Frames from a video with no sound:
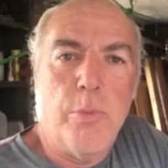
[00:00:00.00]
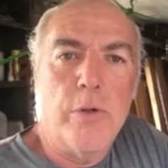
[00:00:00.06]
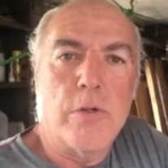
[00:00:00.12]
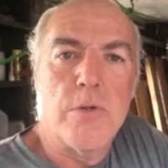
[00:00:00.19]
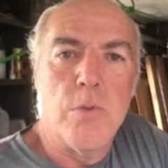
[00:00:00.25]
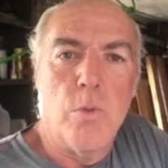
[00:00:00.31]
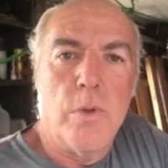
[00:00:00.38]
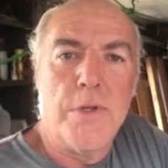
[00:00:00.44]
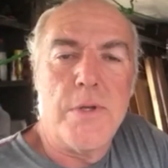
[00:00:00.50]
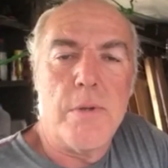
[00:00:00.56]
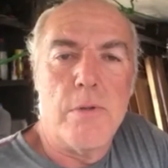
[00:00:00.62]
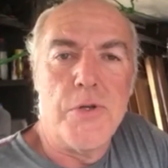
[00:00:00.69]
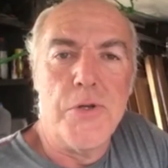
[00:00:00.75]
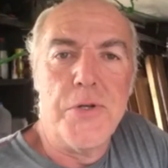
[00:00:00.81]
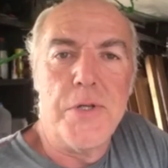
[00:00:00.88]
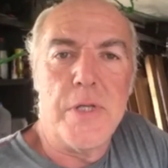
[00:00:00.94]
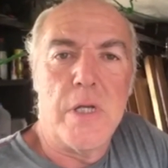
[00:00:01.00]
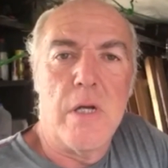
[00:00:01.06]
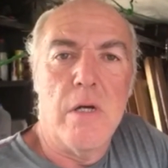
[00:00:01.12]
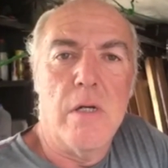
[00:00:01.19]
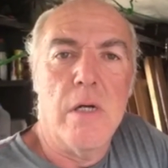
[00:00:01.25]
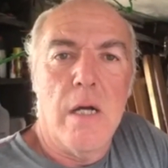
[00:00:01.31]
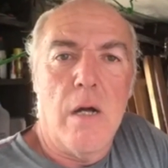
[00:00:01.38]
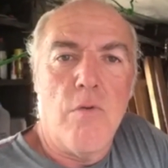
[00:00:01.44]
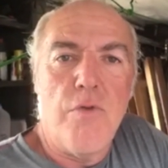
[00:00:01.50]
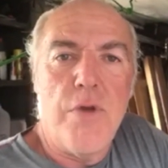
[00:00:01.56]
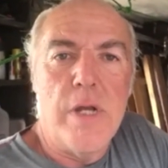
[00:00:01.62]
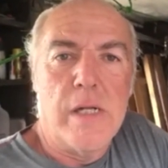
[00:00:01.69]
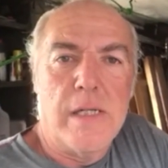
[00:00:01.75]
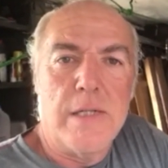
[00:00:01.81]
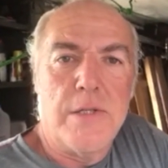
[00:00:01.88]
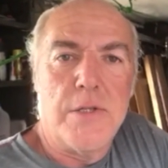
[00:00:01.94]
But once I was under the car, I
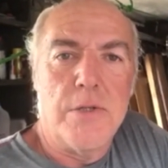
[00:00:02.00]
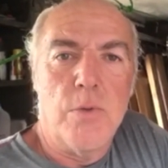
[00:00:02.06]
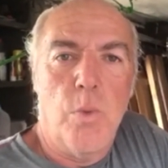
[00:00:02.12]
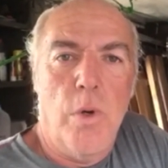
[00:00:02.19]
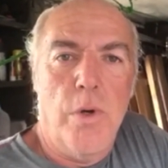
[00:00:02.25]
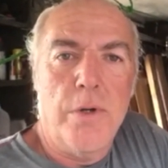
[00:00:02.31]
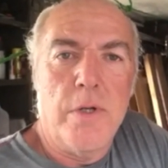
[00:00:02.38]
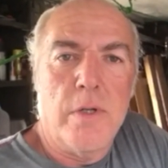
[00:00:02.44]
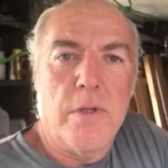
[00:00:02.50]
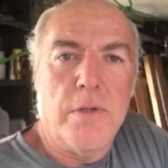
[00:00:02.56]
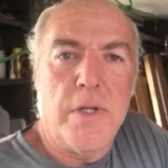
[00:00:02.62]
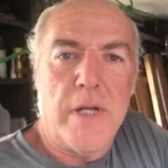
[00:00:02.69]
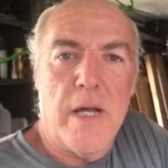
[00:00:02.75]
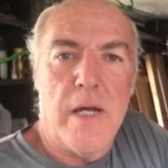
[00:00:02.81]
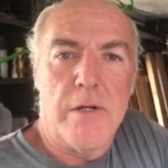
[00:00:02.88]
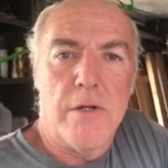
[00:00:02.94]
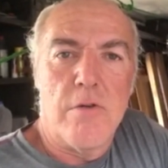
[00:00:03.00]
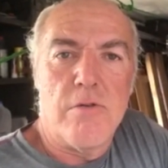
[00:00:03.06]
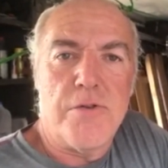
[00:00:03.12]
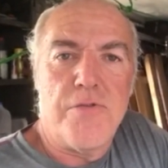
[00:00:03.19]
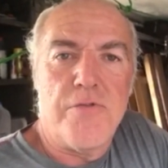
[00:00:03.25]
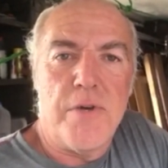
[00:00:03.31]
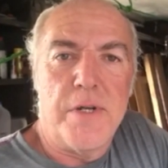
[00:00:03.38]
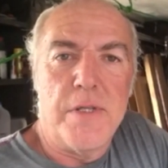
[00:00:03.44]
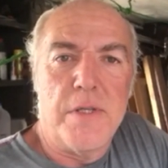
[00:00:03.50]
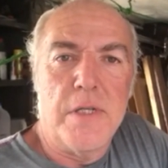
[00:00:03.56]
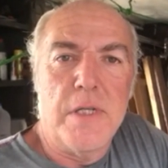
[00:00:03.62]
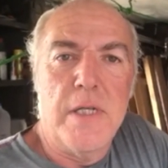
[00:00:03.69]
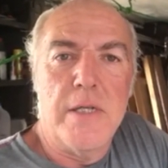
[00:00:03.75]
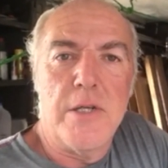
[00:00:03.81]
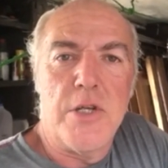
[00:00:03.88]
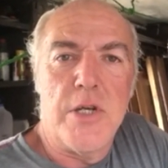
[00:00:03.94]
realised that the one that I had cross-threaded that
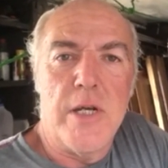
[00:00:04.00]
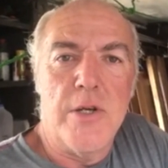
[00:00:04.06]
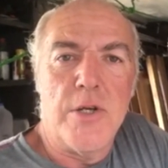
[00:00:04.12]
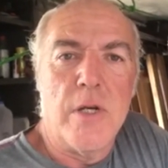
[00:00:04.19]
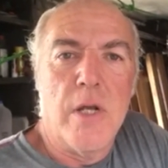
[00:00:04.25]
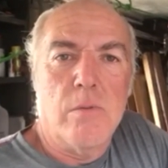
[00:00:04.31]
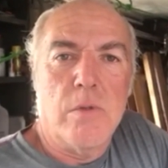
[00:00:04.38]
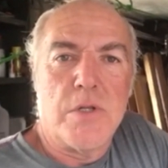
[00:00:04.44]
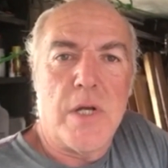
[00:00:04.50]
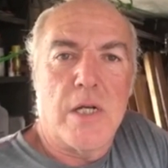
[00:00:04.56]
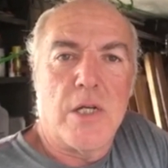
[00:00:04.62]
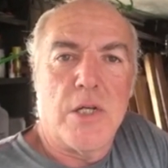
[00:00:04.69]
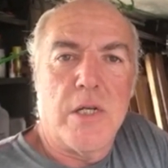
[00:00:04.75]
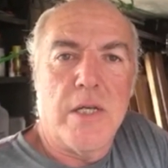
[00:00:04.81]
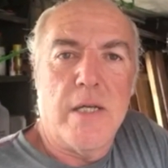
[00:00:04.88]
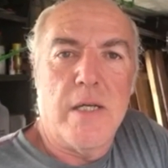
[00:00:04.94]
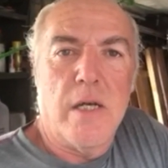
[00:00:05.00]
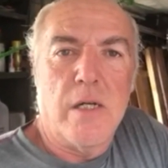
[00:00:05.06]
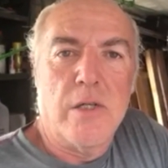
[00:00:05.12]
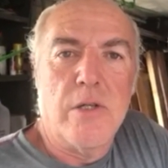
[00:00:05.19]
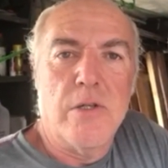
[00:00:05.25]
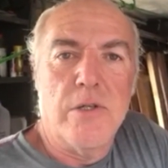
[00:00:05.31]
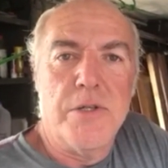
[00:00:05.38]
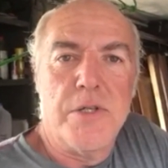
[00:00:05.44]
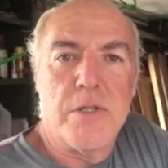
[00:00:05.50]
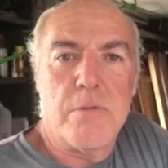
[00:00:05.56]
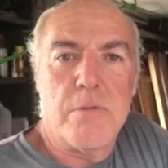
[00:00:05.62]
needed changing was actually a good